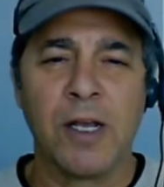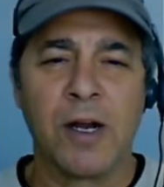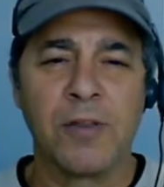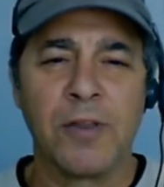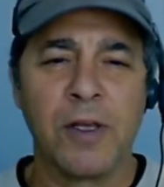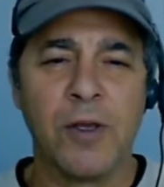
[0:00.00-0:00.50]
and
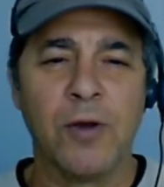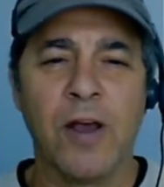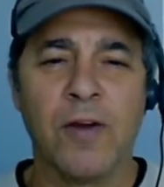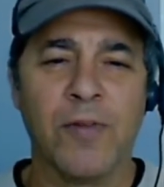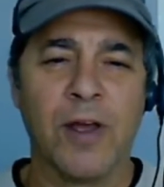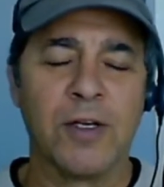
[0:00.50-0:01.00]
I think you'd
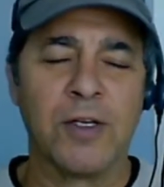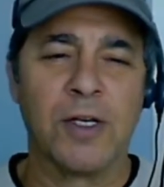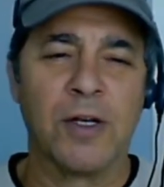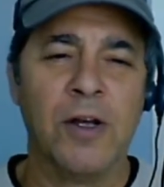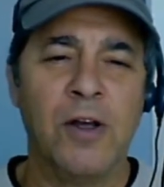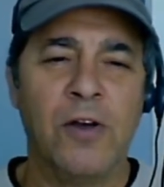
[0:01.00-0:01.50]
have
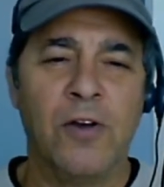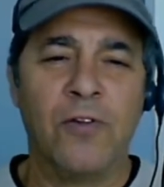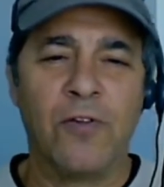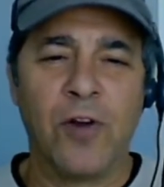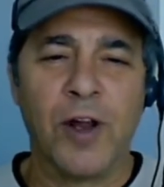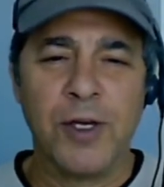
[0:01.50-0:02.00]
that
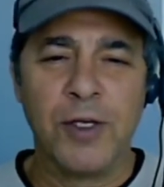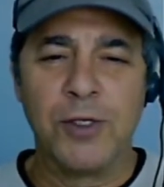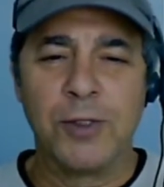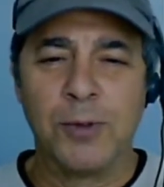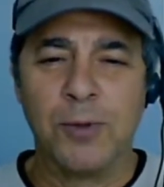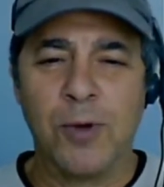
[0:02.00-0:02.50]
flight
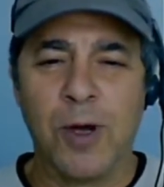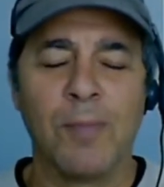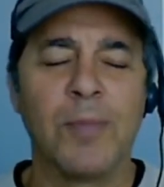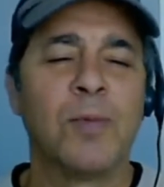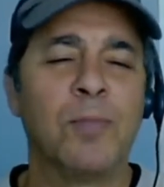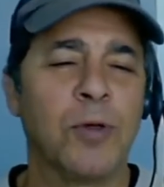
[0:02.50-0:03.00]
to,
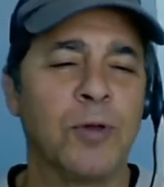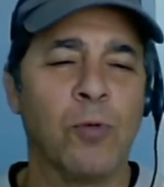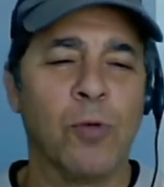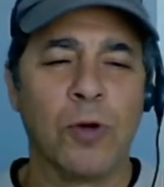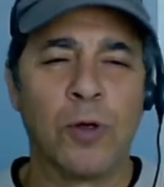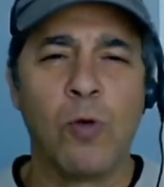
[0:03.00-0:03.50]
I'm going to put the
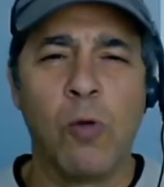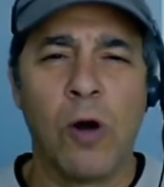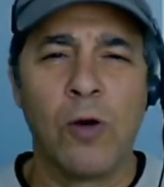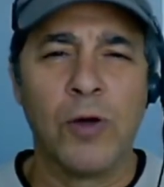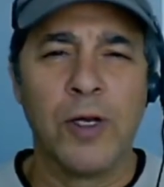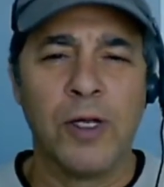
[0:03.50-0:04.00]
word
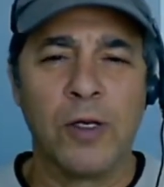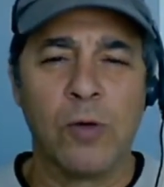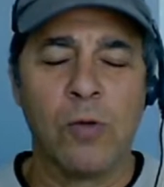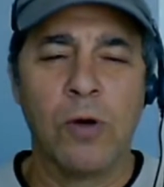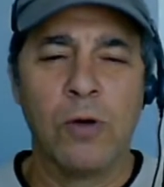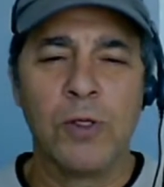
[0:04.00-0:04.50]
quality in
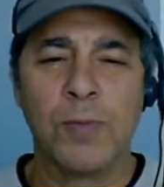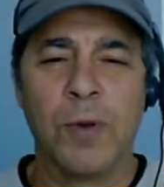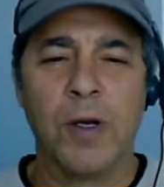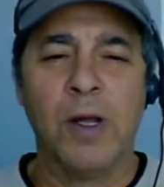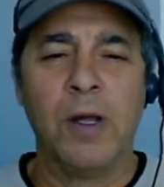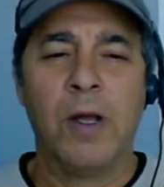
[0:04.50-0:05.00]
quotes,
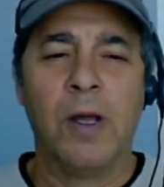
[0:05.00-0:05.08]
but